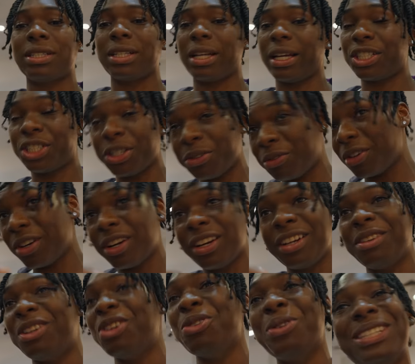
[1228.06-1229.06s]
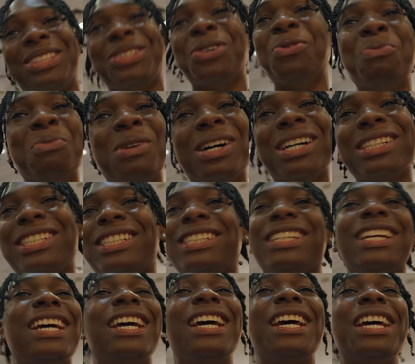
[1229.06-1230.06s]
like Shevon, you're doing too much.
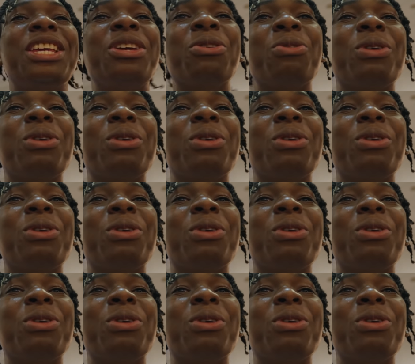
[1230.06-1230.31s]
You're